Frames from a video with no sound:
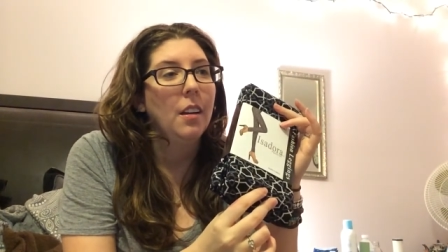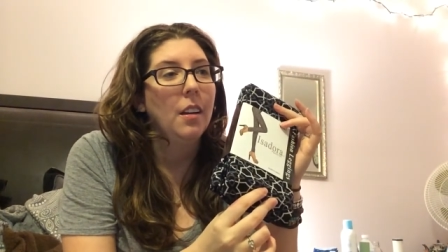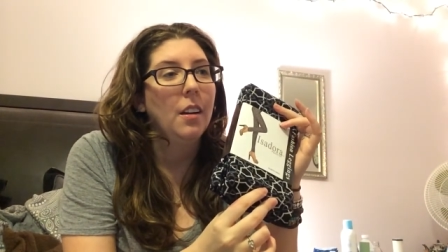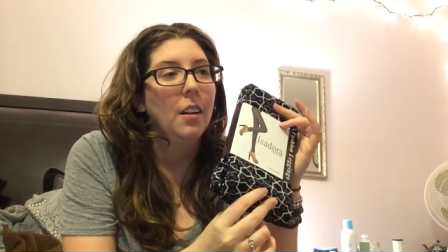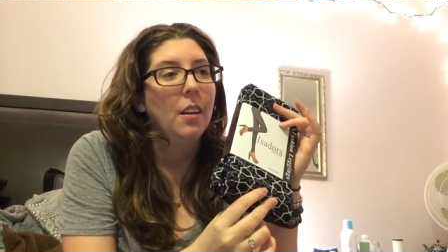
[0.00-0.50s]

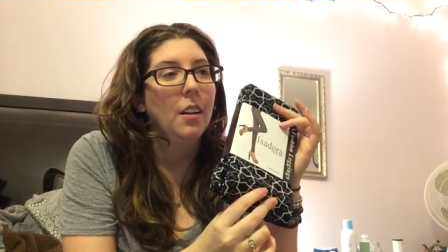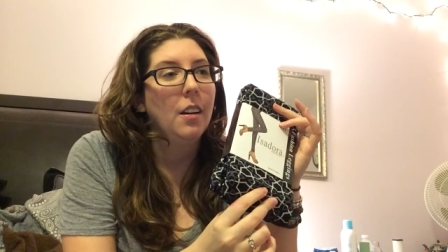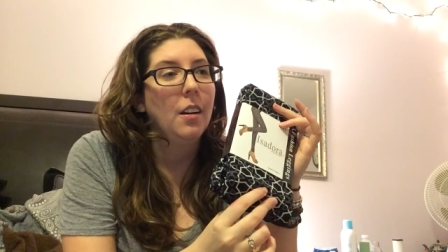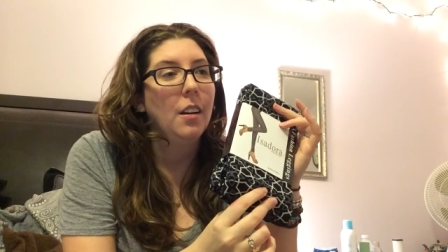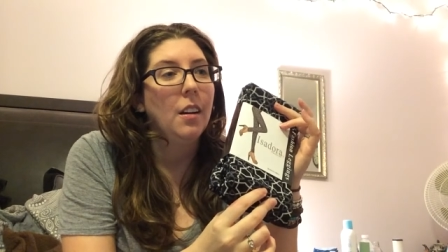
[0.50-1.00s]

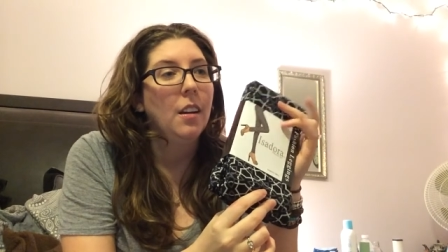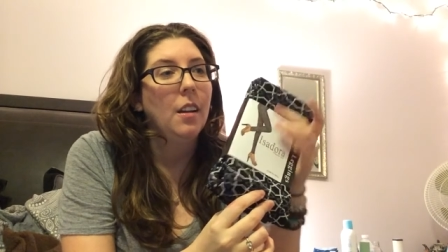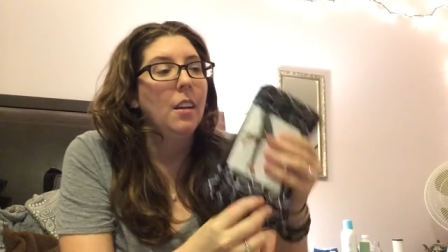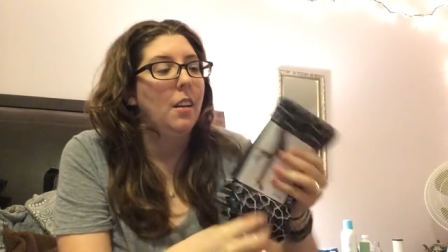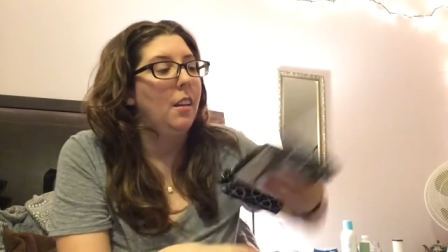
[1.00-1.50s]
Mm,
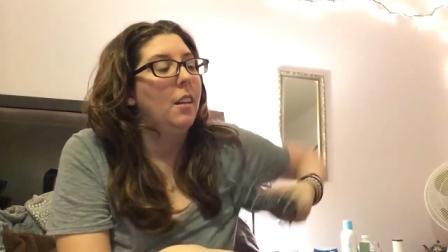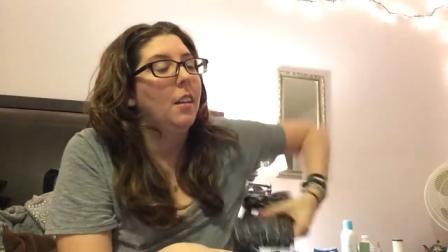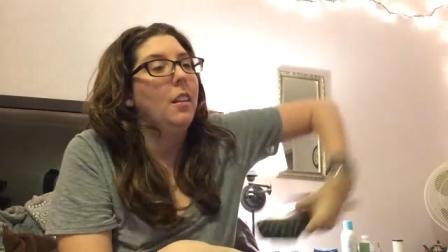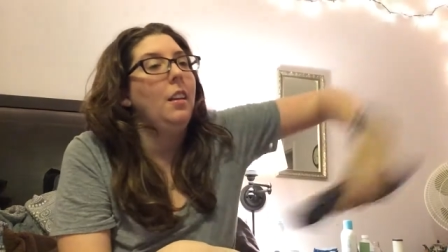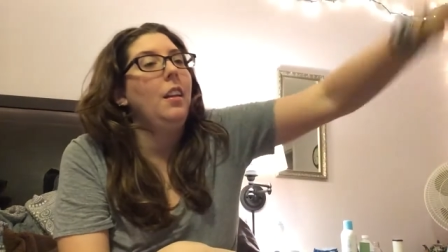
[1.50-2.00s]

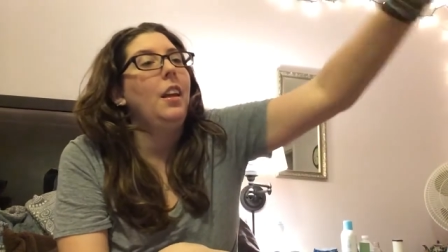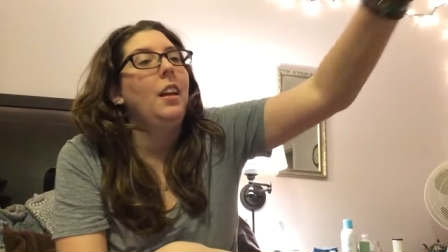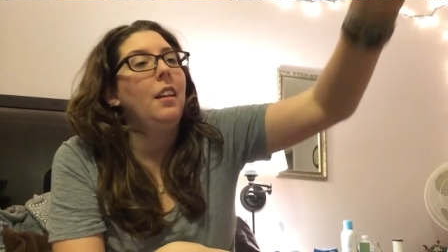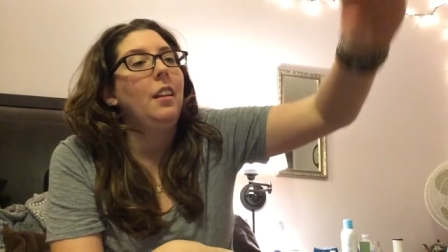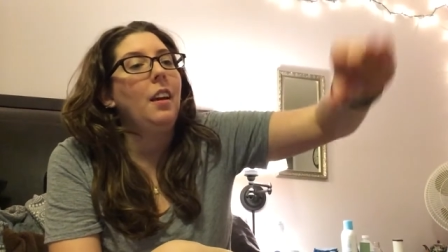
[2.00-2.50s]
they're, they're like
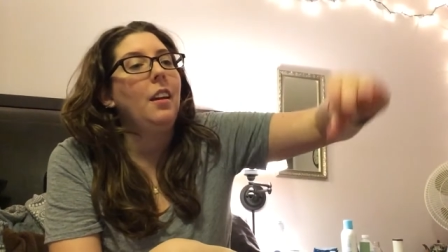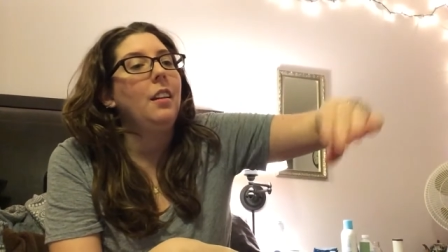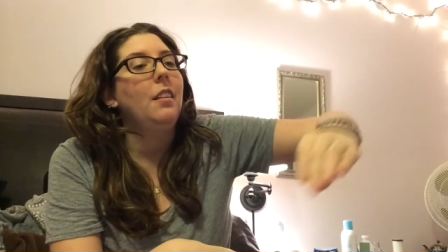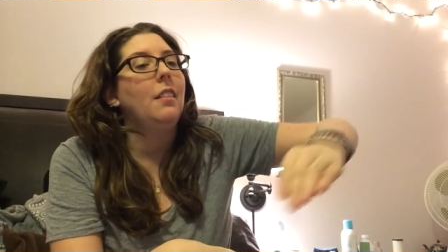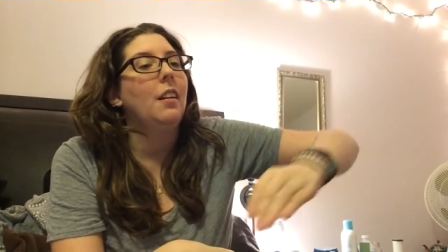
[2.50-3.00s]
tight
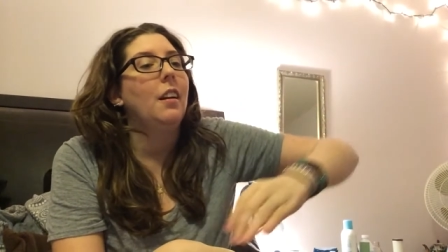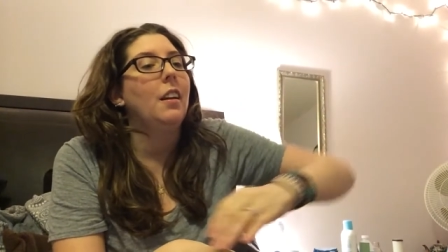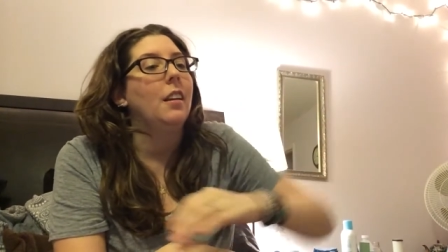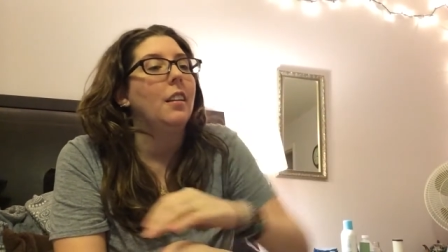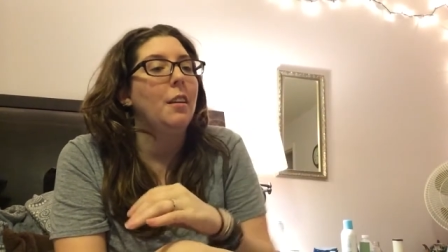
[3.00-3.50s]

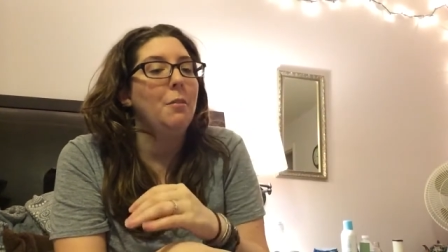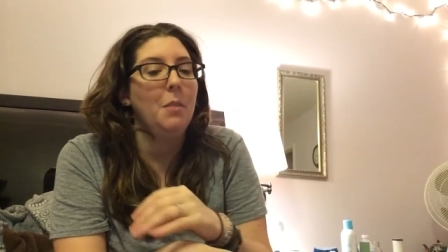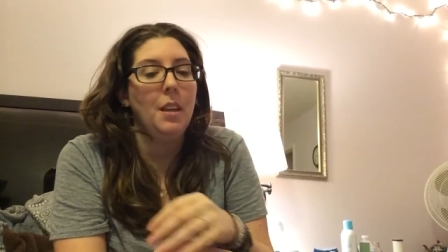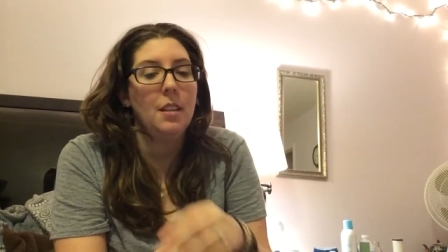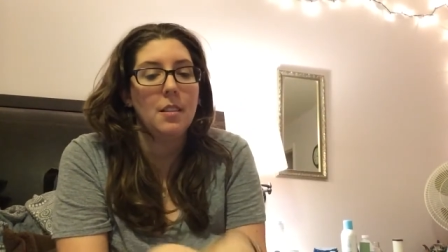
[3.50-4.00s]
stocking type
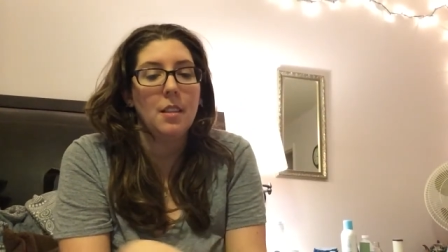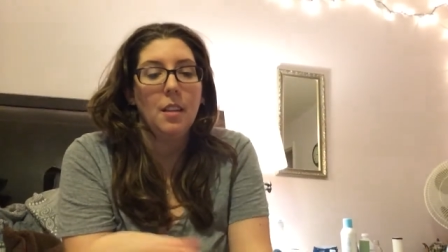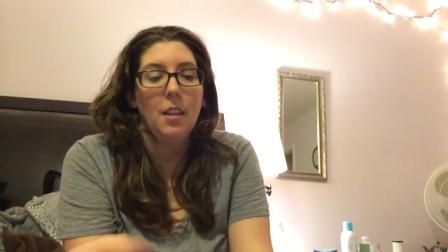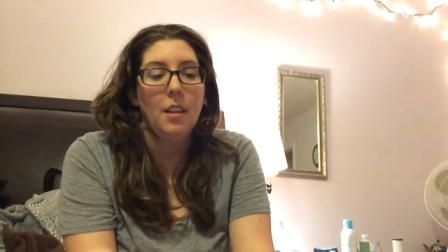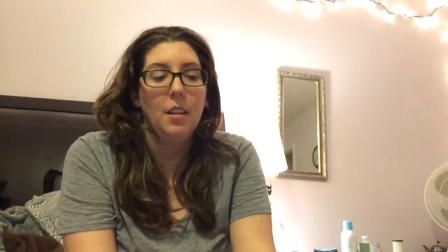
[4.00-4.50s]
things.
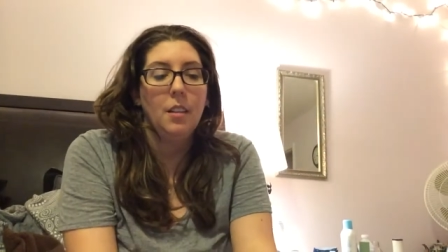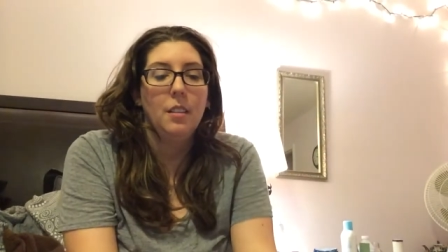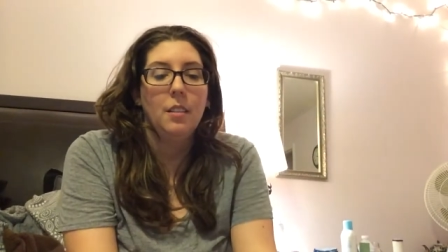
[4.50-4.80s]
Probably not.